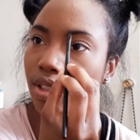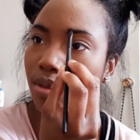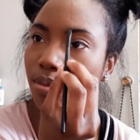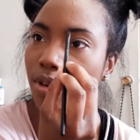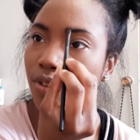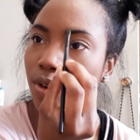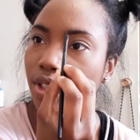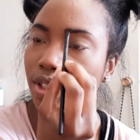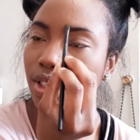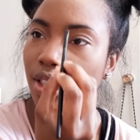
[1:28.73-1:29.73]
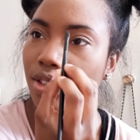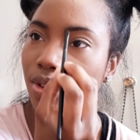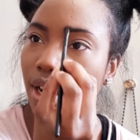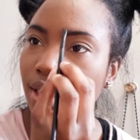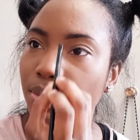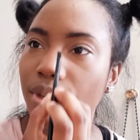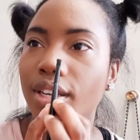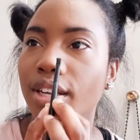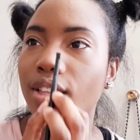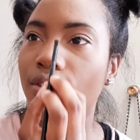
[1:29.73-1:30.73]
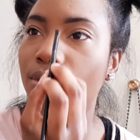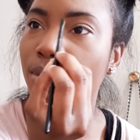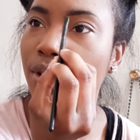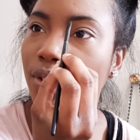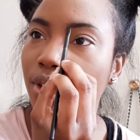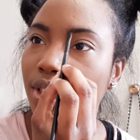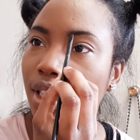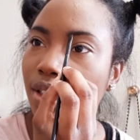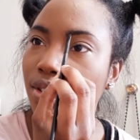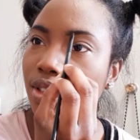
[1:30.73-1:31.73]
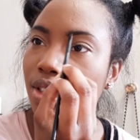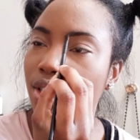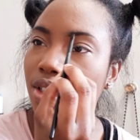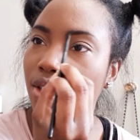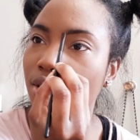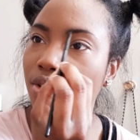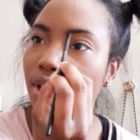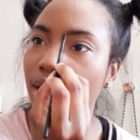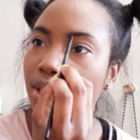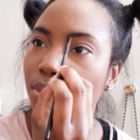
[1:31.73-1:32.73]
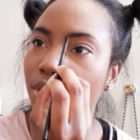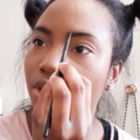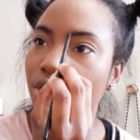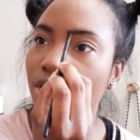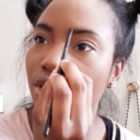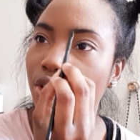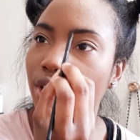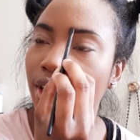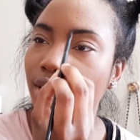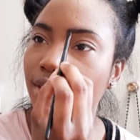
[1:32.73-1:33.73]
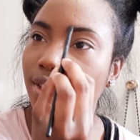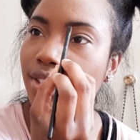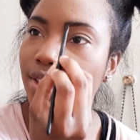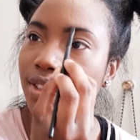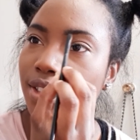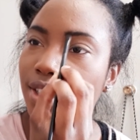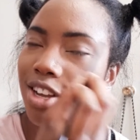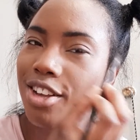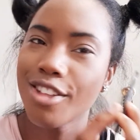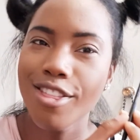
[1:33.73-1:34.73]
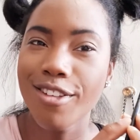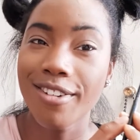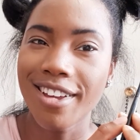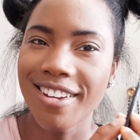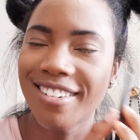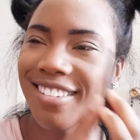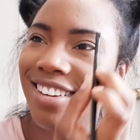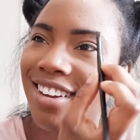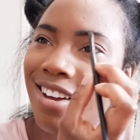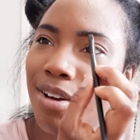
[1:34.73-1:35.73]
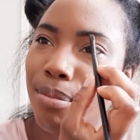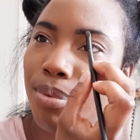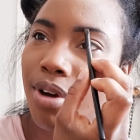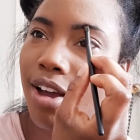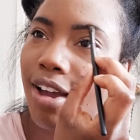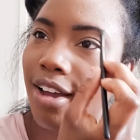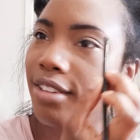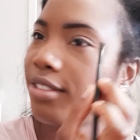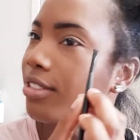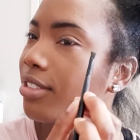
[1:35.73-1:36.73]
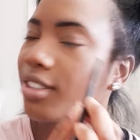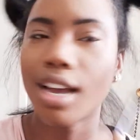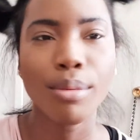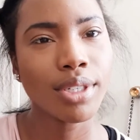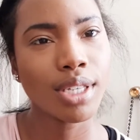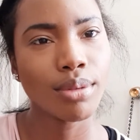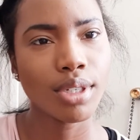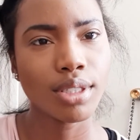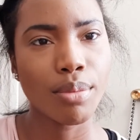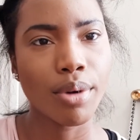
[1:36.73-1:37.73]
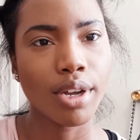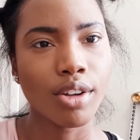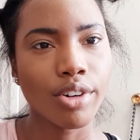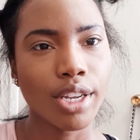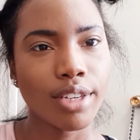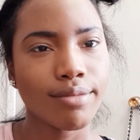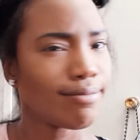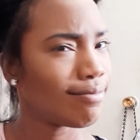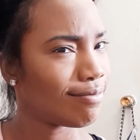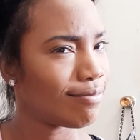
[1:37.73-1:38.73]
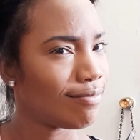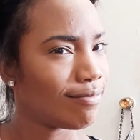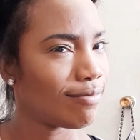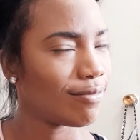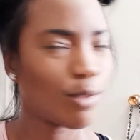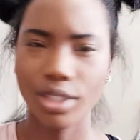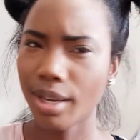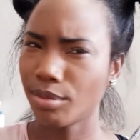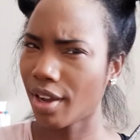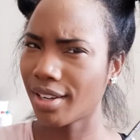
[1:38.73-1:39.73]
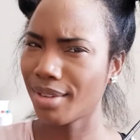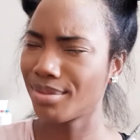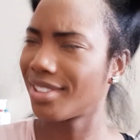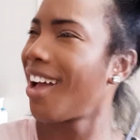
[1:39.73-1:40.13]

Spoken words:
my voice sounds raspy, and I love when my voice sounds raspier than it already is. So yeah. But how many times did I say but already? 4 times? 5 times?